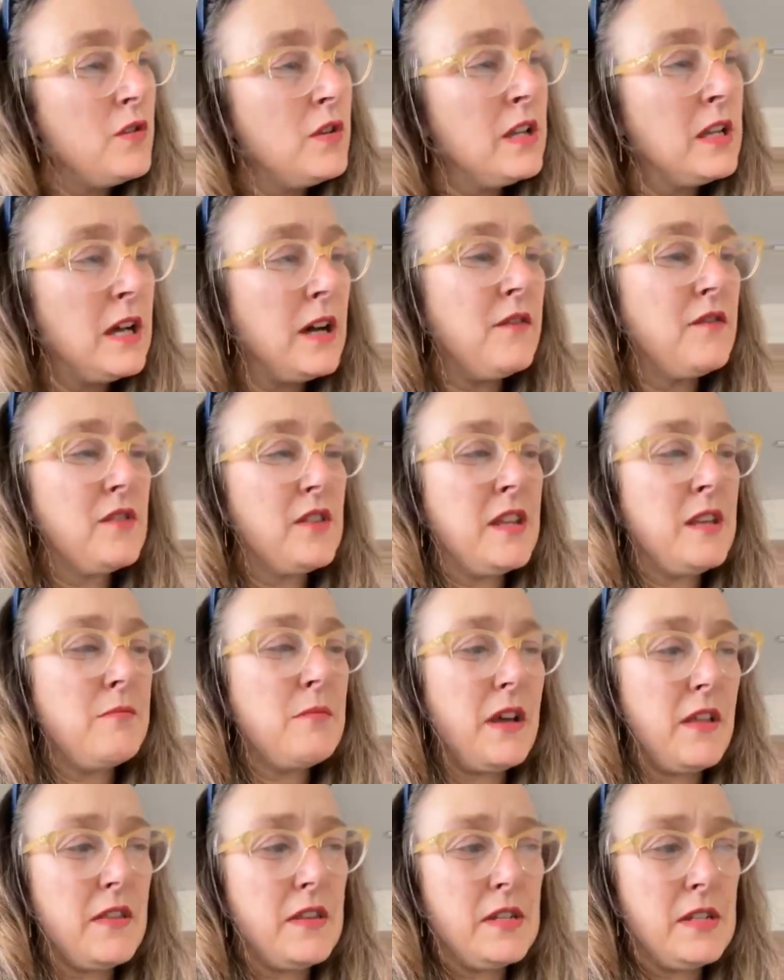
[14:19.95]
who loved
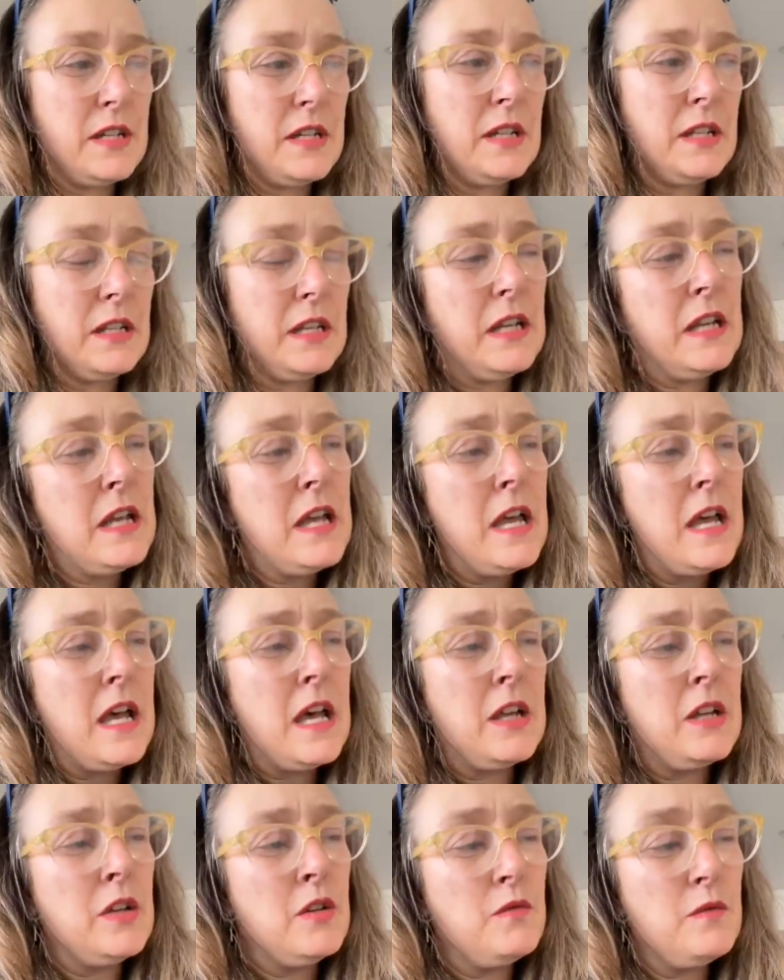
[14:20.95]
their mother dearly
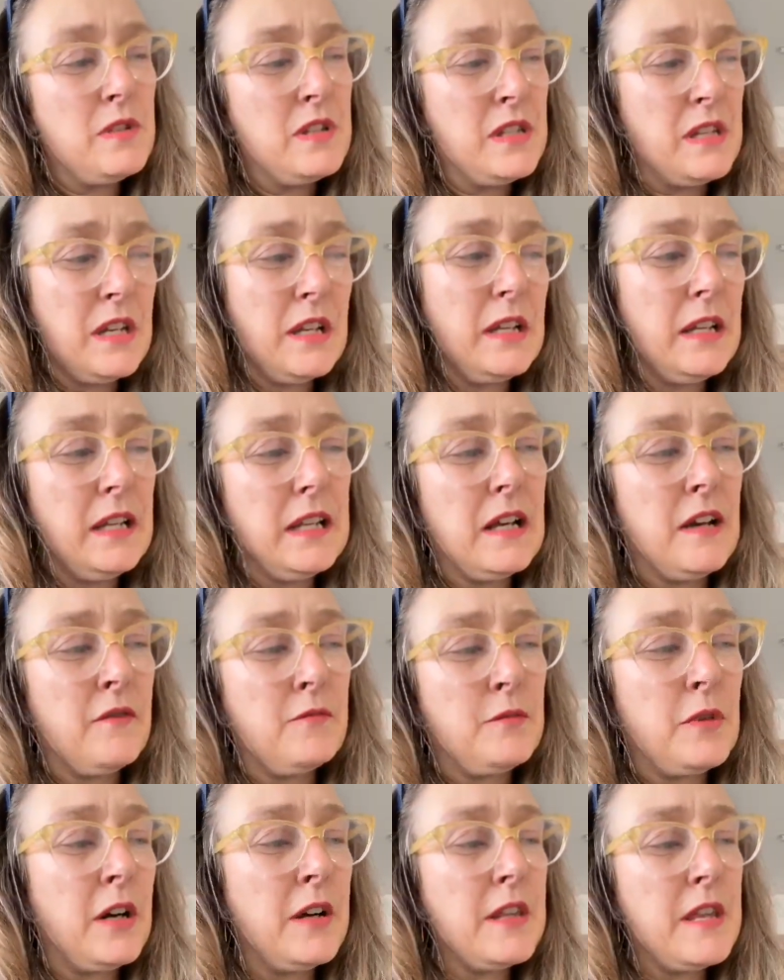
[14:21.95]
and who were dearly
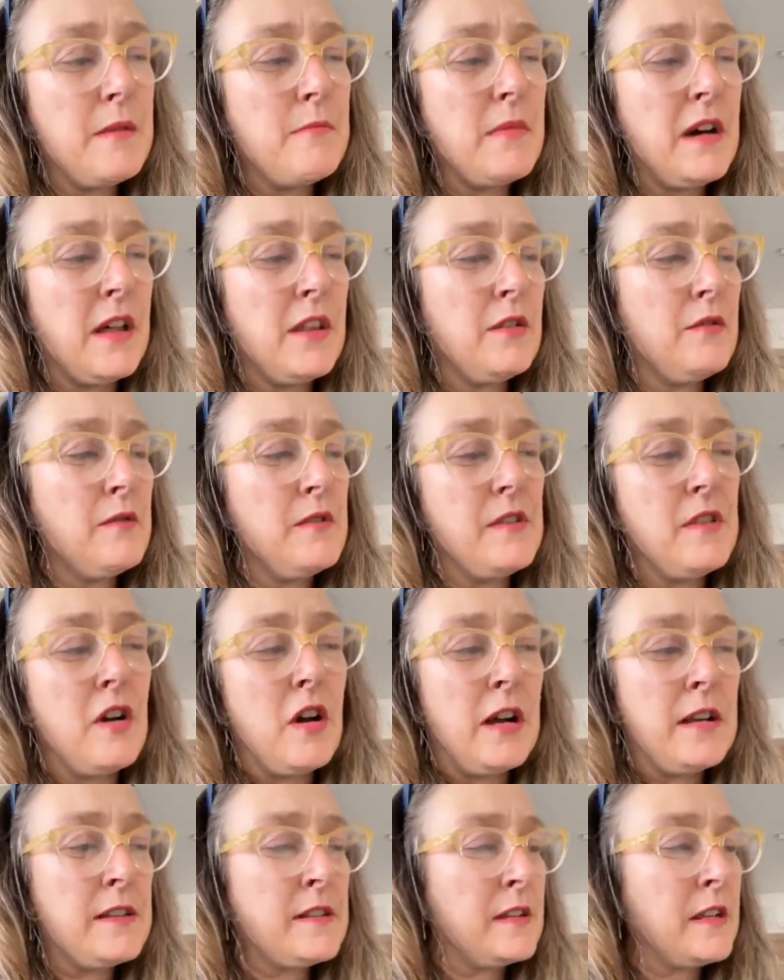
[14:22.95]
loved by their mother at
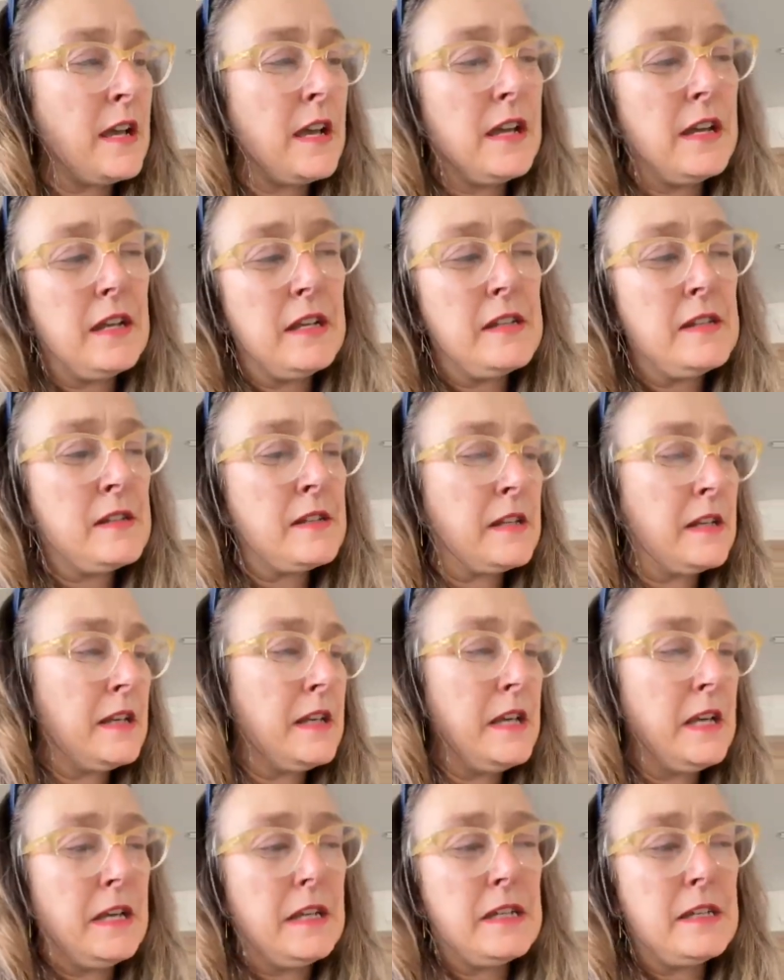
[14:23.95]
ice skating and
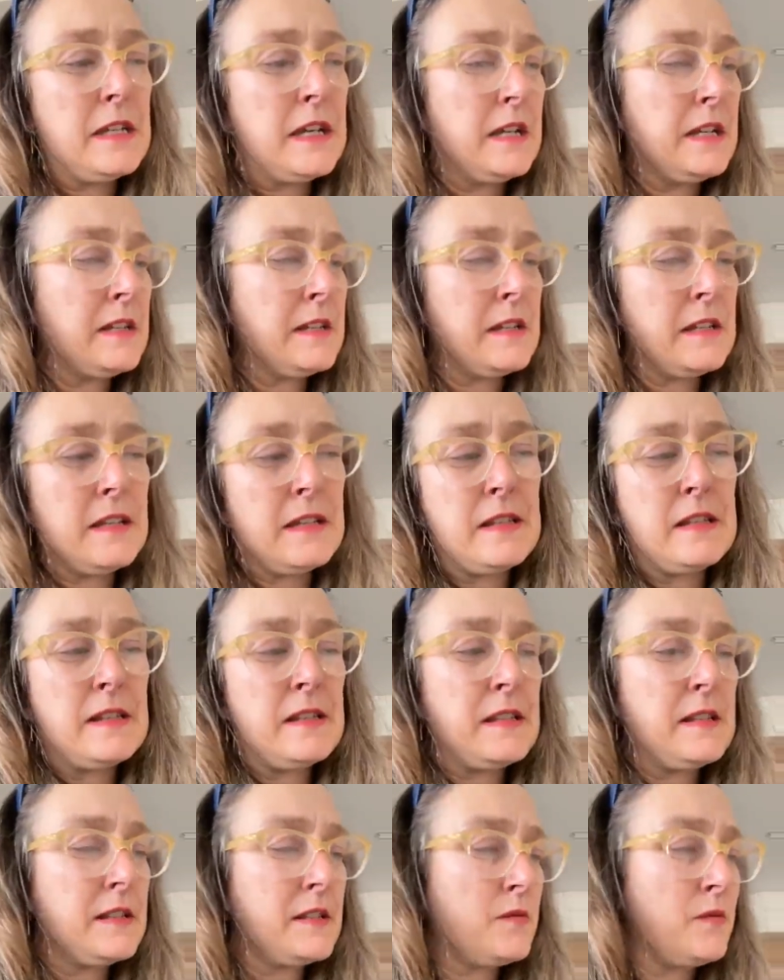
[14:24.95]
skiing and tennis
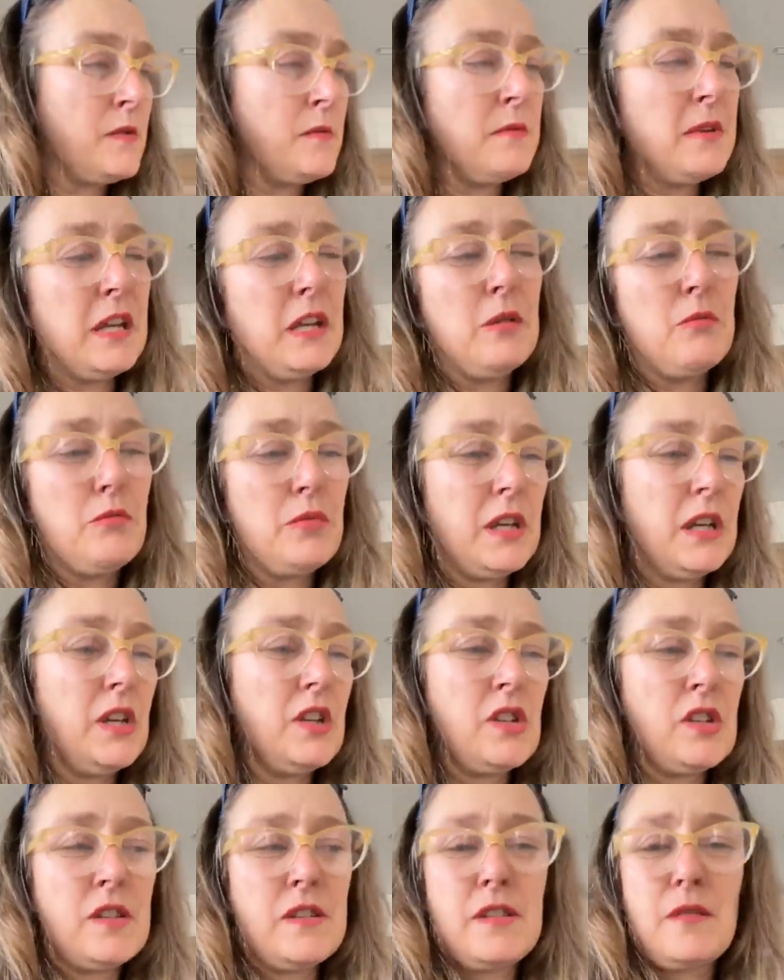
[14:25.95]
lessons and swimming and
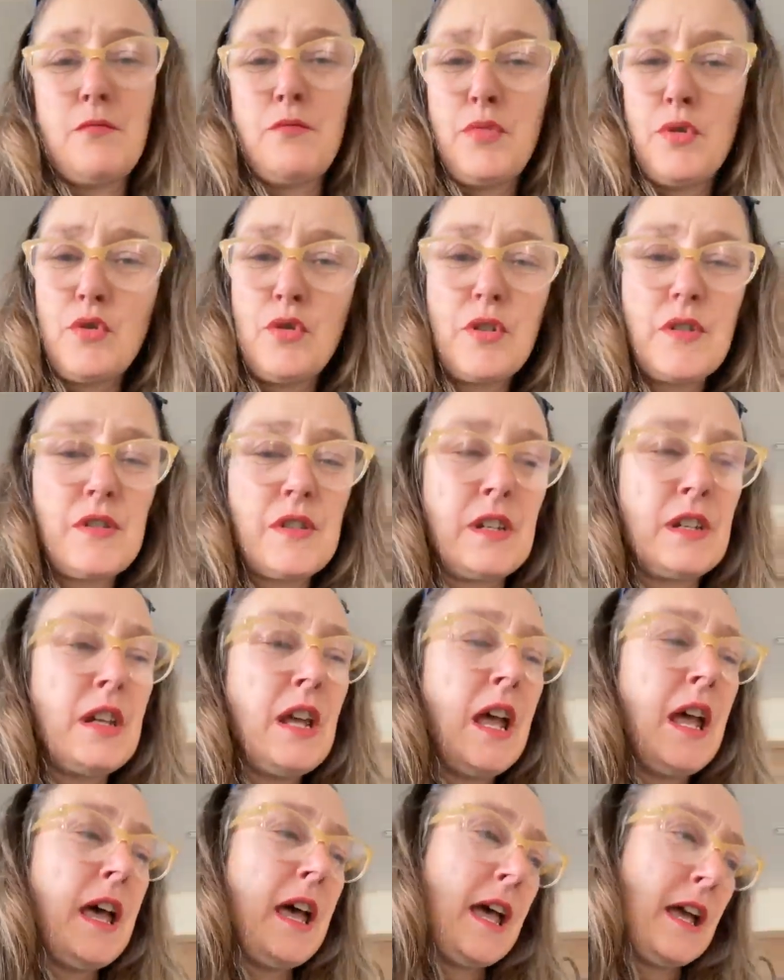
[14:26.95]
beaches and books and